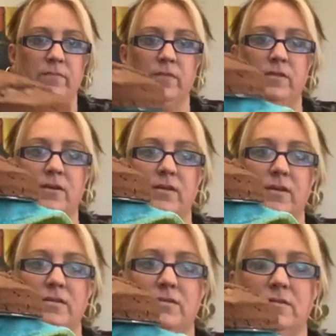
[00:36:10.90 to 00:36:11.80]
Look at
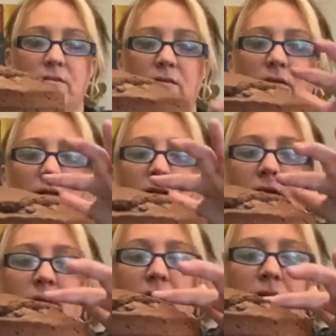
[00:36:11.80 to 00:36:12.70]
this.
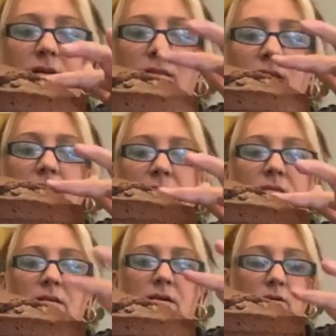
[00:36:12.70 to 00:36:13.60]
Look at this.
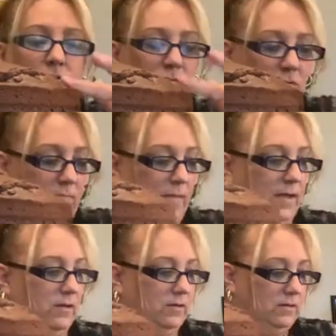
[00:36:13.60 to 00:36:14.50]
Oh my
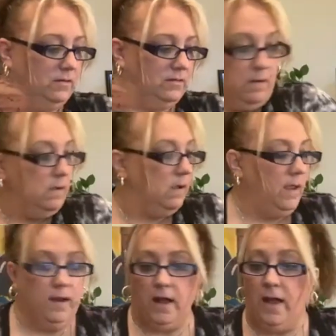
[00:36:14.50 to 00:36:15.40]
goodness.
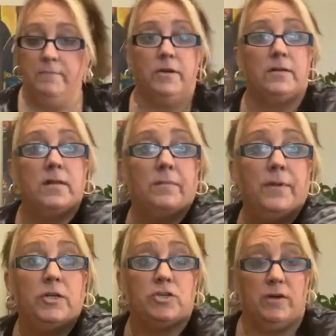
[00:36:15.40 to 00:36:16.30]
And I'm gonna take a
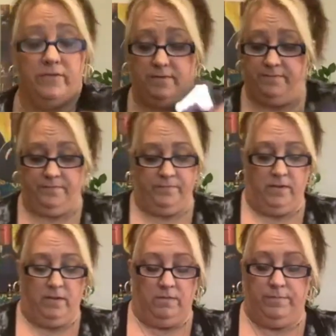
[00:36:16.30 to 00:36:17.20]
picture of it
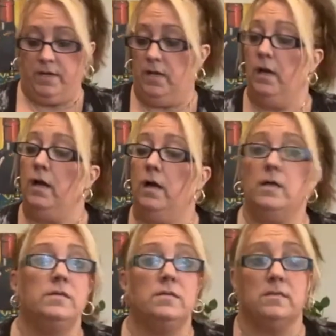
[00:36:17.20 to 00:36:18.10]

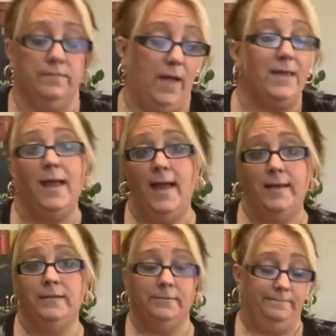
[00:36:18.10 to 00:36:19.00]
because I
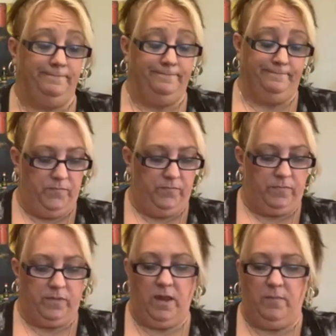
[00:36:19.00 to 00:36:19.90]
can.
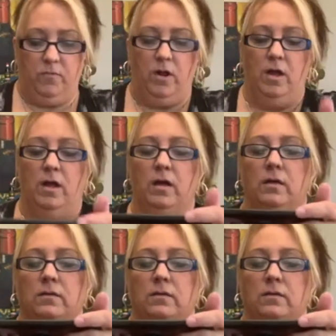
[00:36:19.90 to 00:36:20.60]
Camera.